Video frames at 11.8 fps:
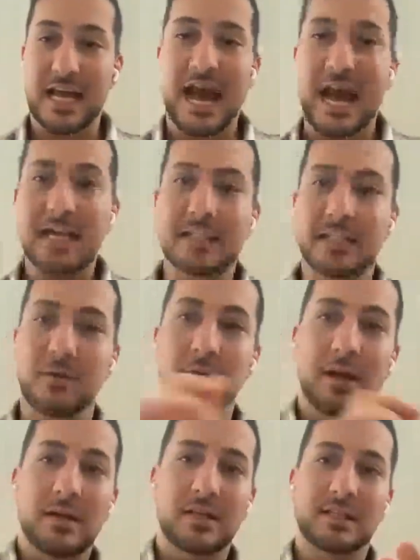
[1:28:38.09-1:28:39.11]
Because as
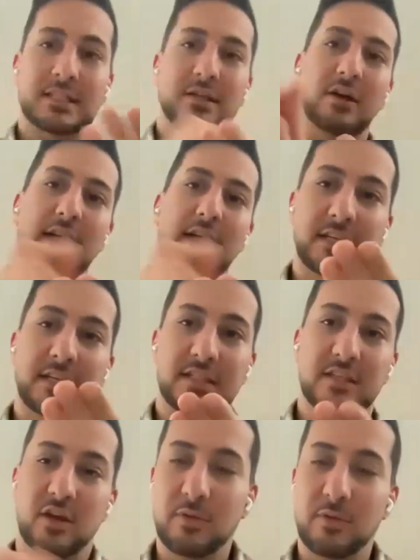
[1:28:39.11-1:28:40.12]
I'm studying
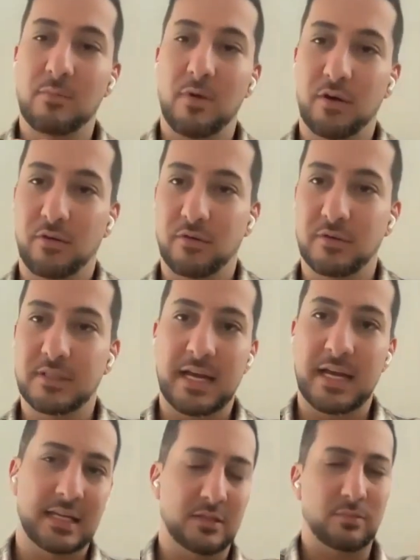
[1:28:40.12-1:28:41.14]
these therapy
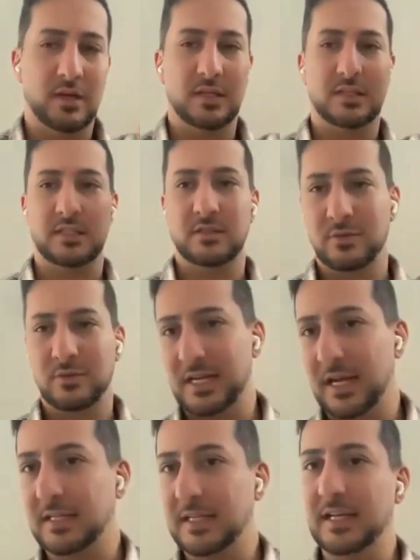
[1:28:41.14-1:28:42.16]
models and experiences
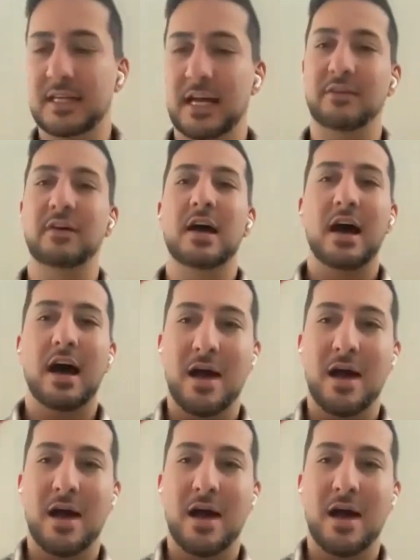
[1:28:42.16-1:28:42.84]
with psychedelics out,